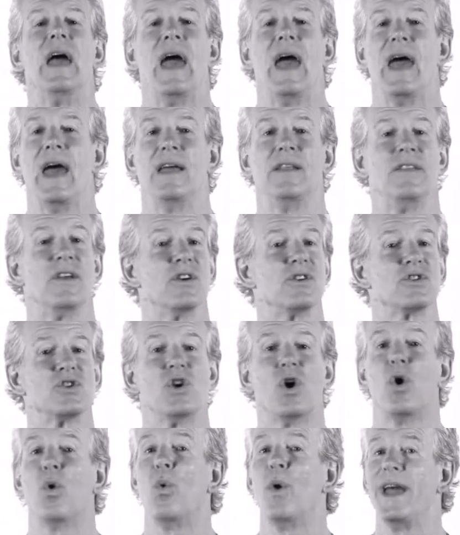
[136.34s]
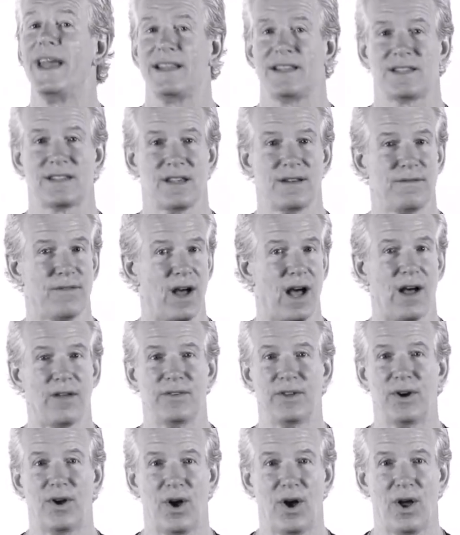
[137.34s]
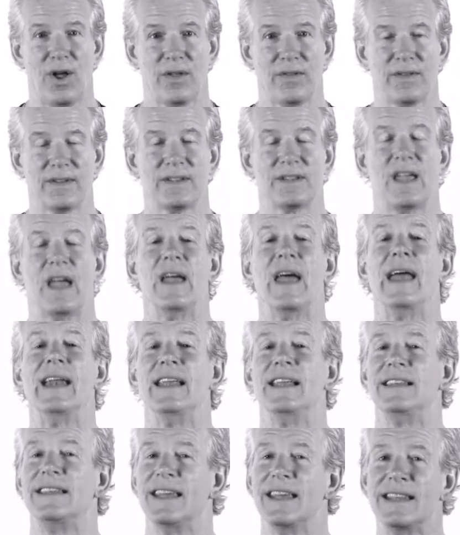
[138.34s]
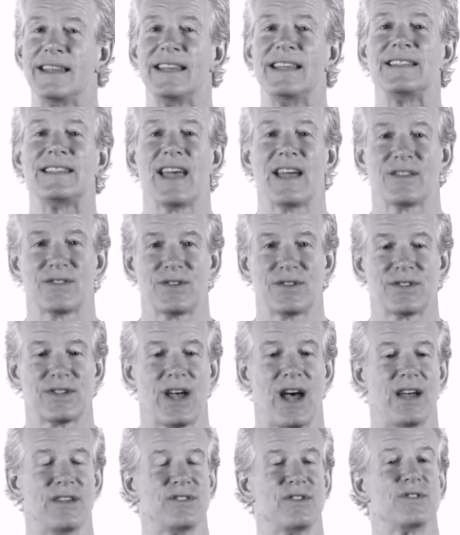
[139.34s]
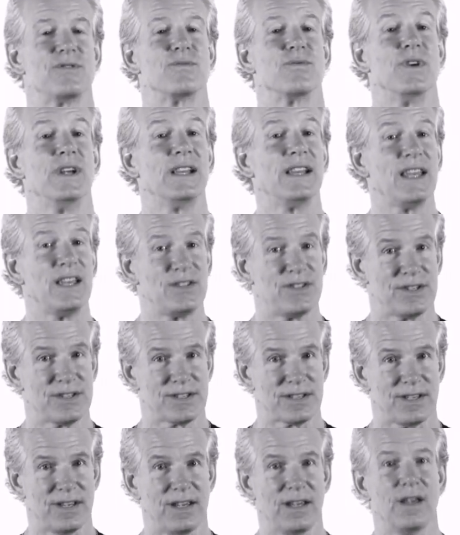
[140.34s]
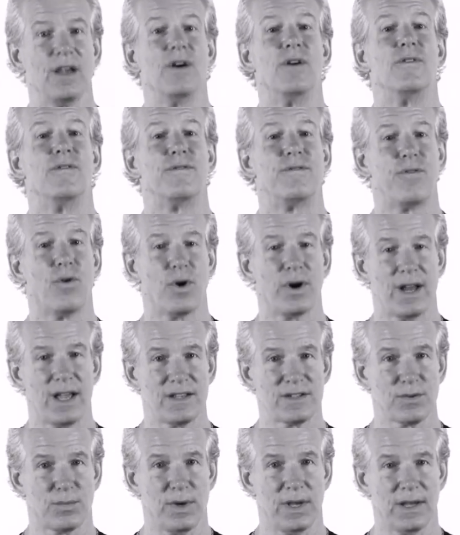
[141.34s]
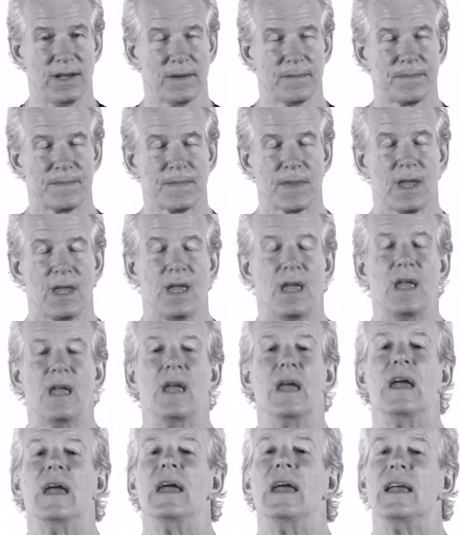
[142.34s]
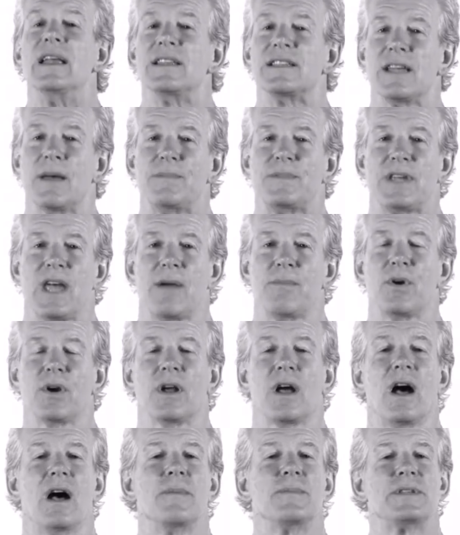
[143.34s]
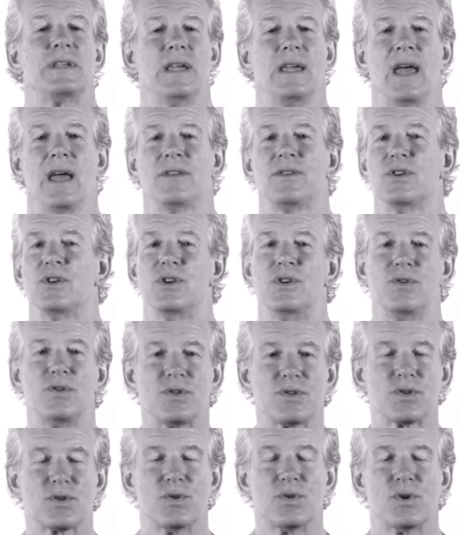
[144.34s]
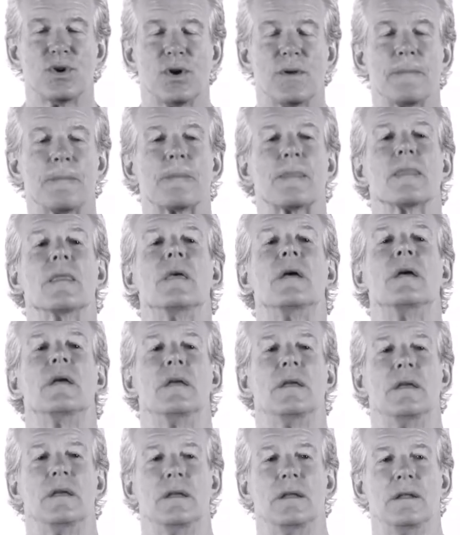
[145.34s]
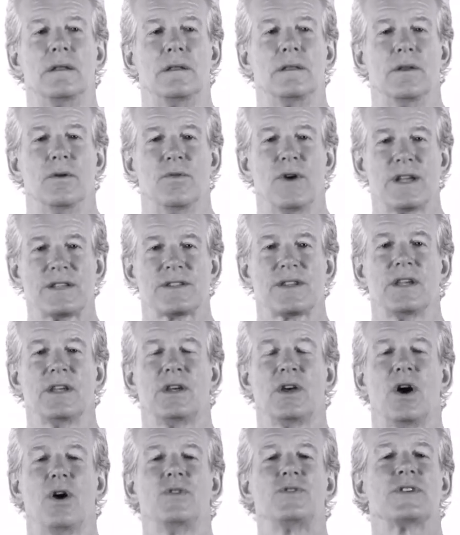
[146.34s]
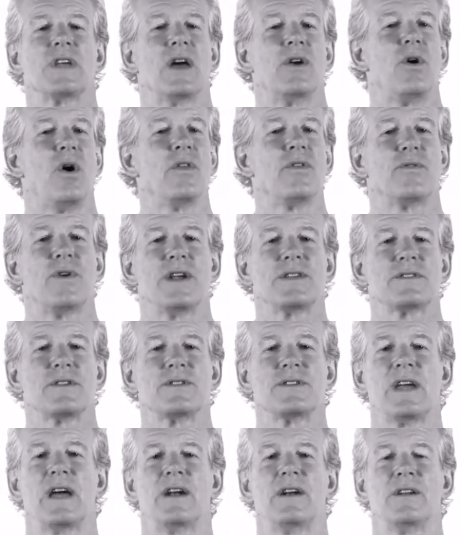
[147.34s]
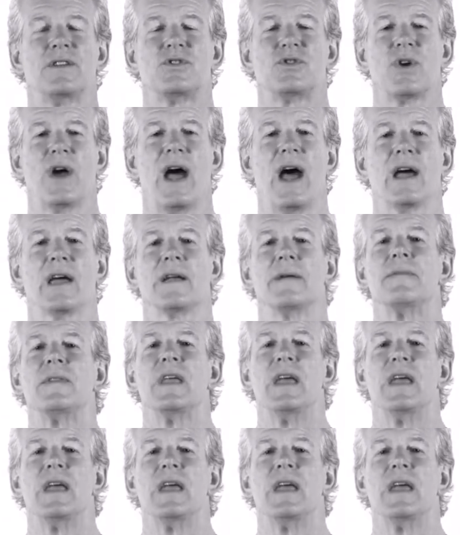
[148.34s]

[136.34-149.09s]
And there's no weights involved at all. And he did these exercises religiously 4 days a week. September comes, he entered a new school. The wrestling coach got all the wrestlers out on the track,